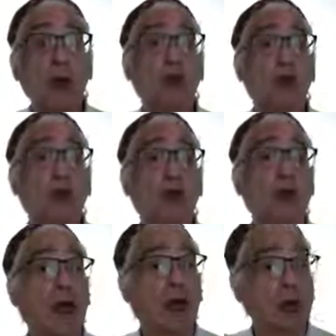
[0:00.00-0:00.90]
using
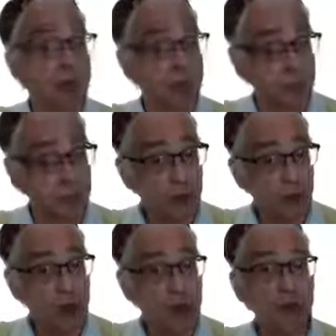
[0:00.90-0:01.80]
high precision
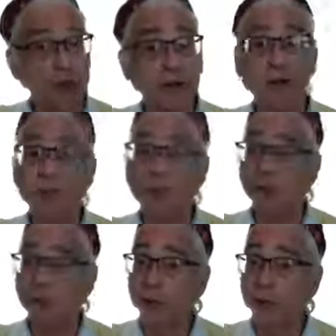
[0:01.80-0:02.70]
analytics, so there's
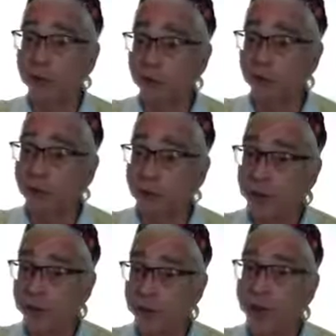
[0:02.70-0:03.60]
little variance
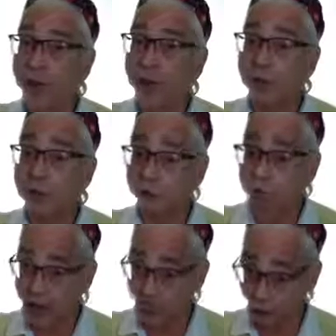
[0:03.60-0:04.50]
on the
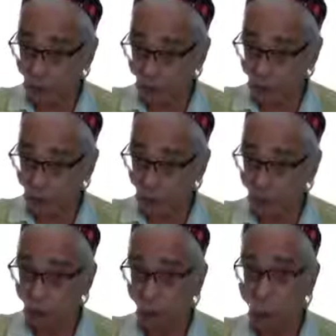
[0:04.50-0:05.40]
value. You can
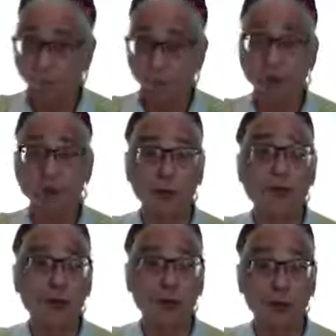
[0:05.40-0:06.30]
trust the
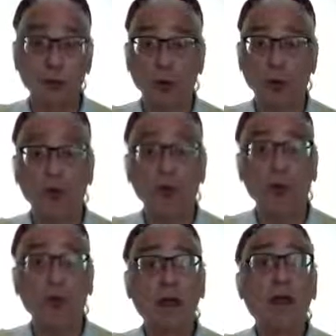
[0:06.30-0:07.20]
value more.
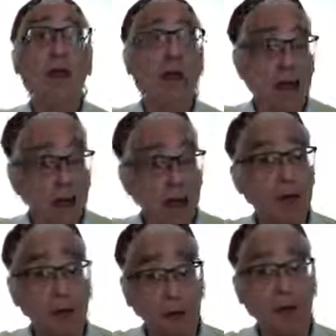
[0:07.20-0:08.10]
And
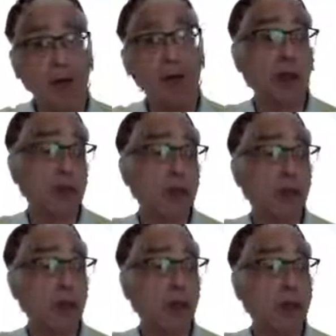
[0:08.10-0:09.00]
it does cover
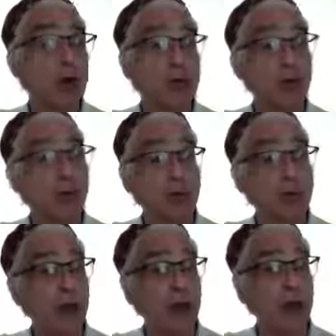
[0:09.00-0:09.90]
all of
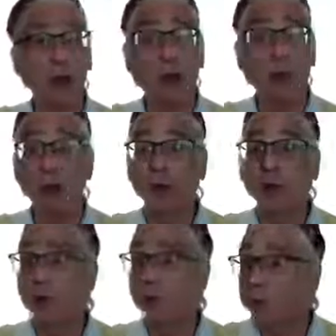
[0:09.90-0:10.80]
lifestyle, all
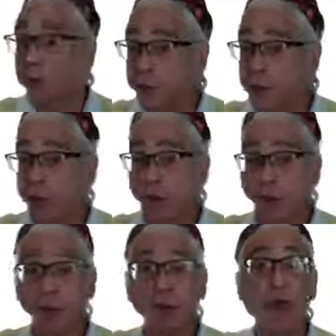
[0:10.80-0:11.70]
of the things
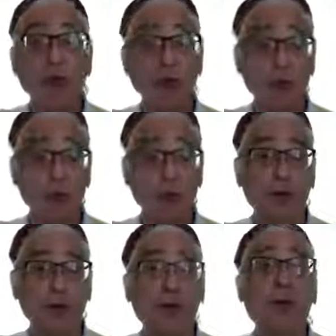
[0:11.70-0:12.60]
you can influence
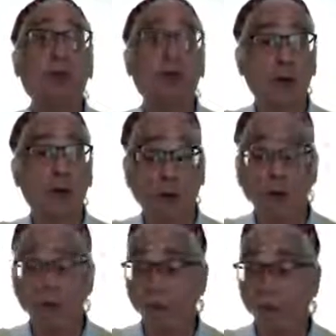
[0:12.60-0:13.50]
with your
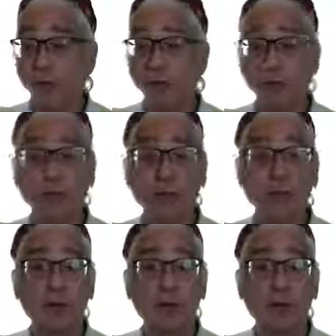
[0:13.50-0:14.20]
habits of daily living.